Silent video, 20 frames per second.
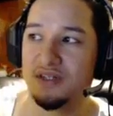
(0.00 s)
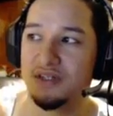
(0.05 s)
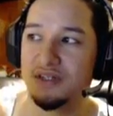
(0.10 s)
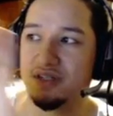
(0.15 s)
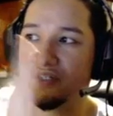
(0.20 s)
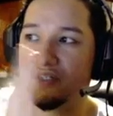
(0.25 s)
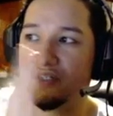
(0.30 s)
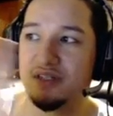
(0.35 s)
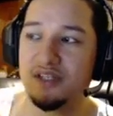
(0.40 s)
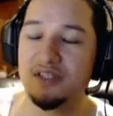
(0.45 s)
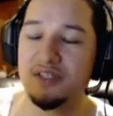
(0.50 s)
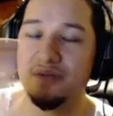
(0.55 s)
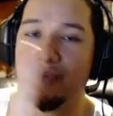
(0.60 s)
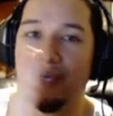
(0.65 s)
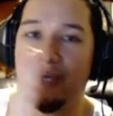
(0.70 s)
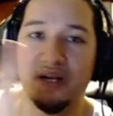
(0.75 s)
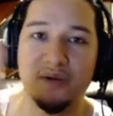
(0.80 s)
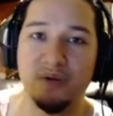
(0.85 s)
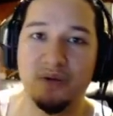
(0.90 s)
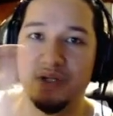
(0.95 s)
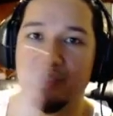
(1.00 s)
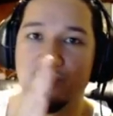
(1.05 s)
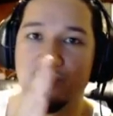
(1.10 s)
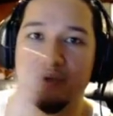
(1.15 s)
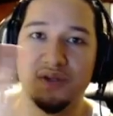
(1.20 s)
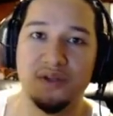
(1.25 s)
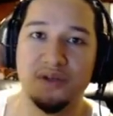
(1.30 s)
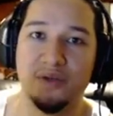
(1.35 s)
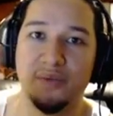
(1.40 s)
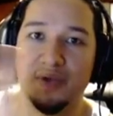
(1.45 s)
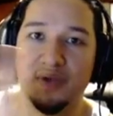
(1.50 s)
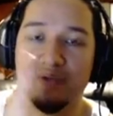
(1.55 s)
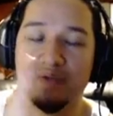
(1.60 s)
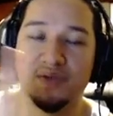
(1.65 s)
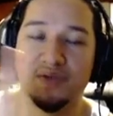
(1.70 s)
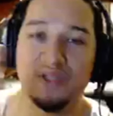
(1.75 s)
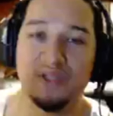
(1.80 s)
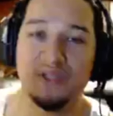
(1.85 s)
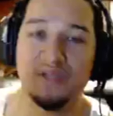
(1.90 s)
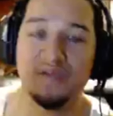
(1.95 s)
doesn't matter which one, they're both
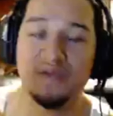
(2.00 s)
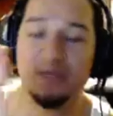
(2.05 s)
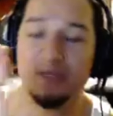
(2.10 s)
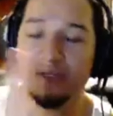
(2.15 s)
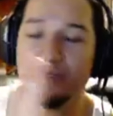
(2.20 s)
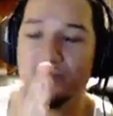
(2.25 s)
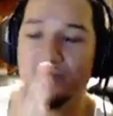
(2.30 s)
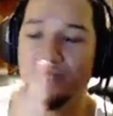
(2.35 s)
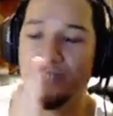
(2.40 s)
really good for you.